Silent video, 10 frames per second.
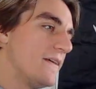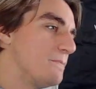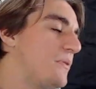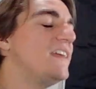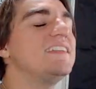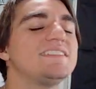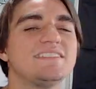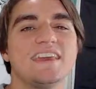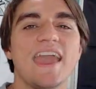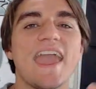But it's
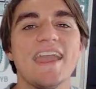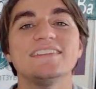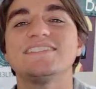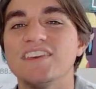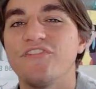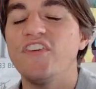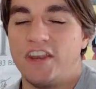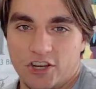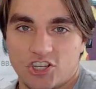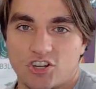the
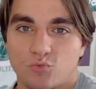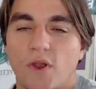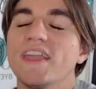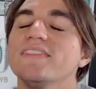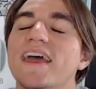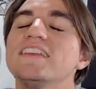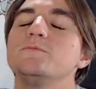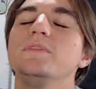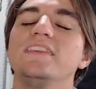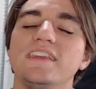finish, right? And that has
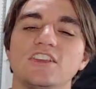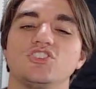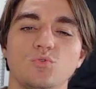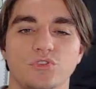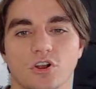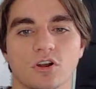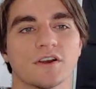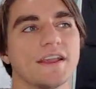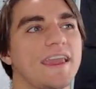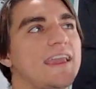been the issue with the
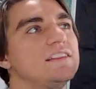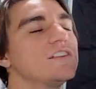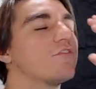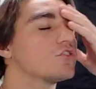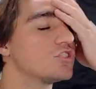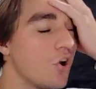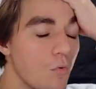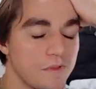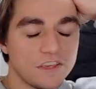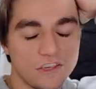Hurricanes for so
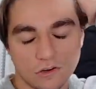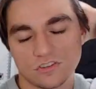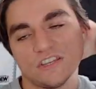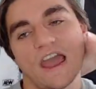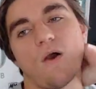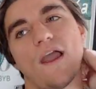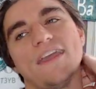many years now.